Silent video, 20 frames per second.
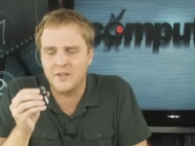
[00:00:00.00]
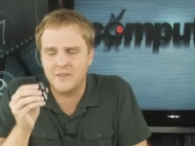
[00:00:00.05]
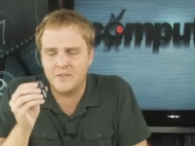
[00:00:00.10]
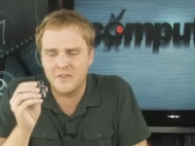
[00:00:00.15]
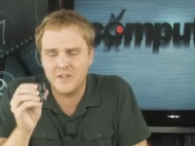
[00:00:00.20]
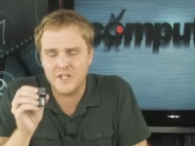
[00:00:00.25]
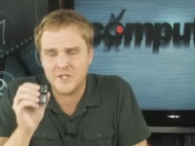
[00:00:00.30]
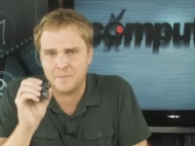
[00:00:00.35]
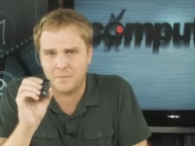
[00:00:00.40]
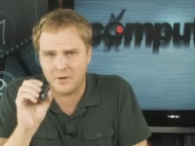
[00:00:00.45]

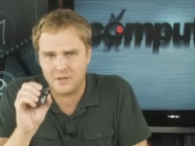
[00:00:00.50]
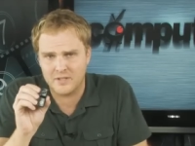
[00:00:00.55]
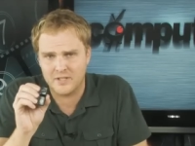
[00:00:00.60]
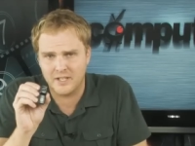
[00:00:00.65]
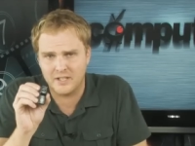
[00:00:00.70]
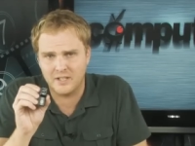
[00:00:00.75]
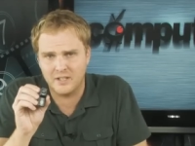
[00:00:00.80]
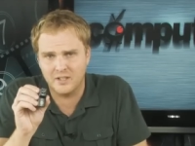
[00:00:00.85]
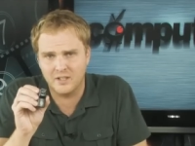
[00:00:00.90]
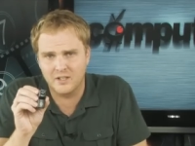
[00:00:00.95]
this
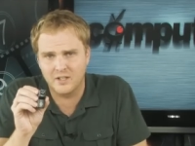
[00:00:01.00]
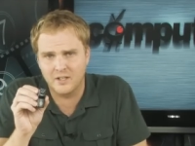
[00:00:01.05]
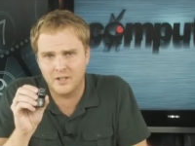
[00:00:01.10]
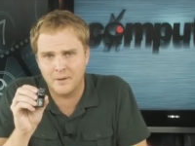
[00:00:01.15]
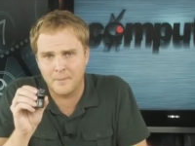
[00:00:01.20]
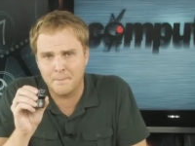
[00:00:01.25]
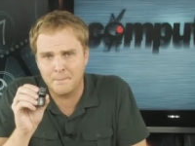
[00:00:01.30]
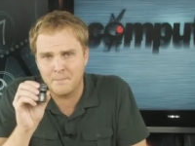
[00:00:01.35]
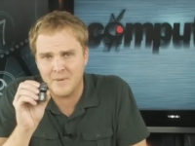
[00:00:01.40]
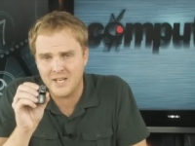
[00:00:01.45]
particular
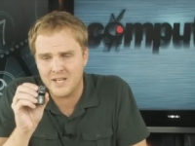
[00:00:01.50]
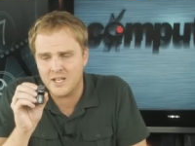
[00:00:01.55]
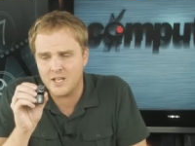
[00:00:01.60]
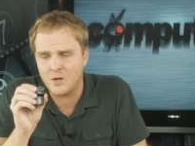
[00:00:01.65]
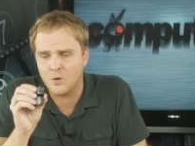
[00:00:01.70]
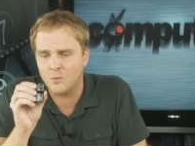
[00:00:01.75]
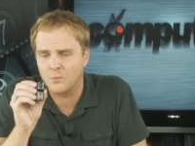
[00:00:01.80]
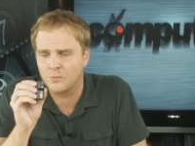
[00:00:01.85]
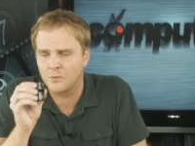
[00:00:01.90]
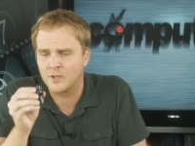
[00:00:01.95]
mini
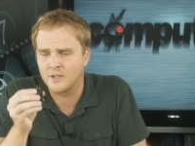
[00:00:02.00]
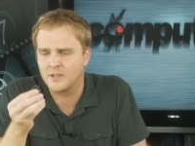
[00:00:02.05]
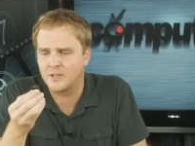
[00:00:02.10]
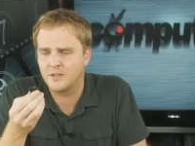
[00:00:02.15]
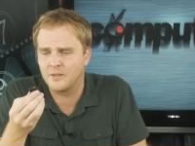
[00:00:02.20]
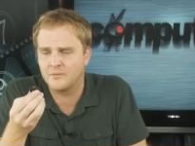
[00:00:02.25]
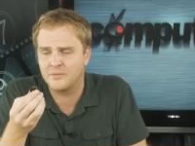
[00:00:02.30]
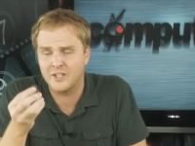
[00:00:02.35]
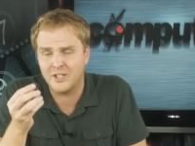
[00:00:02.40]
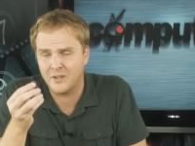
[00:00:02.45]

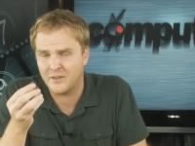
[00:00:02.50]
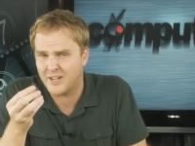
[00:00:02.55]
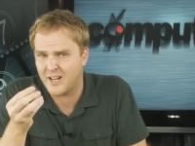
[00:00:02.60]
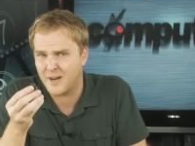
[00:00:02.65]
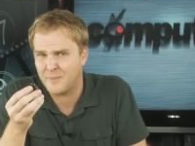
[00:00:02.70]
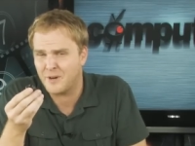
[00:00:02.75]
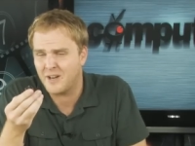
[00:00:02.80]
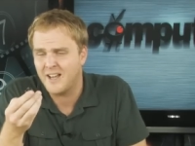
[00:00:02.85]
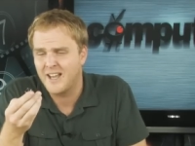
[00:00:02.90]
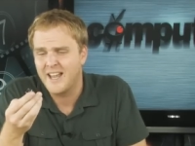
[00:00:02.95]
uh, video
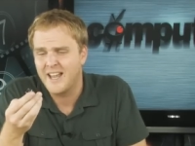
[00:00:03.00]
camera